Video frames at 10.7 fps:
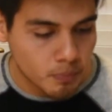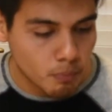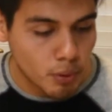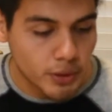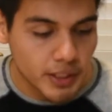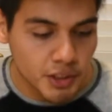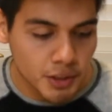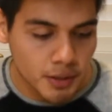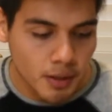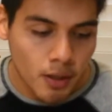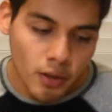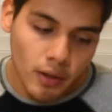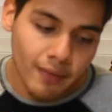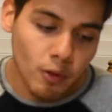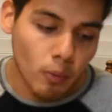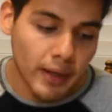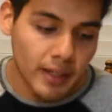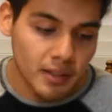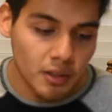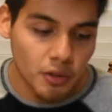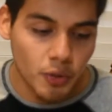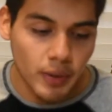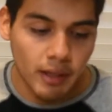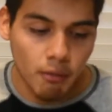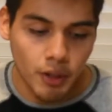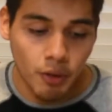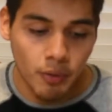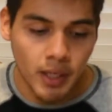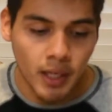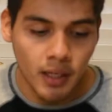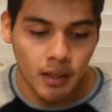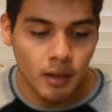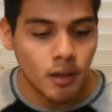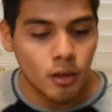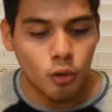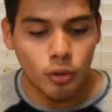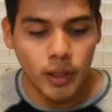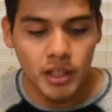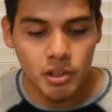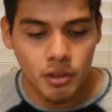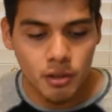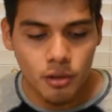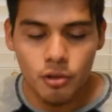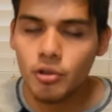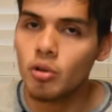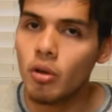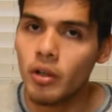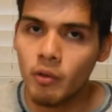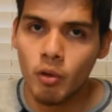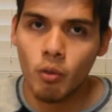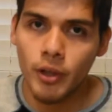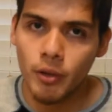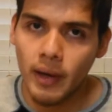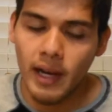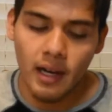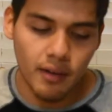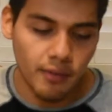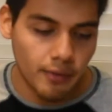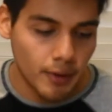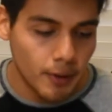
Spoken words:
Prediction, you have to wait until you get what you need. Creation, you're starting with what you have.